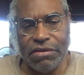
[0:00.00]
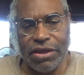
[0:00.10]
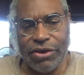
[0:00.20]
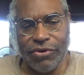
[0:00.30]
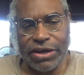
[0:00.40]

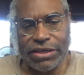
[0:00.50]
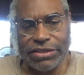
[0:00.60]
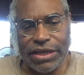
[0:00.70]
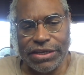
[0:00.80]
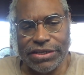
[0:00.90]
An
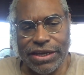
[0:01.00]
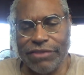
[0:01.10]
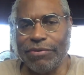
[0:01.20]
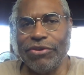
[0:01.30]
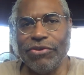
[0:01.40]
organization
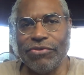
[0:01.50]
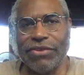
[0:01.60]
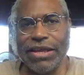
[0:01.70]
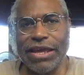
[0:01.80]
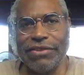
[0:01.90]
that's been
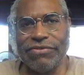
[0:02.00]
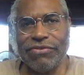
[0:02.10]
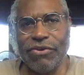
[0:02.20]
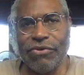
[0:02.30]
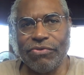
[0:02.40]
using its,
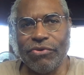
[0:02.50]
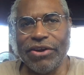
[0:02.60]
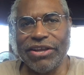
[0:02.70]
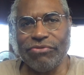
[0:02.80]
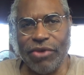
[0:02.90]
uh,
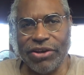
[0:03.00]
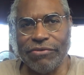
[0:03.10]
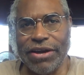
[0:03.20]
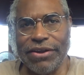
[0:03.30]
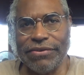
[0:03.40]
throwing its weight
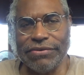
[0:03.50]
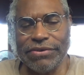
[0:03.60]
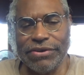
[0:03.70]
around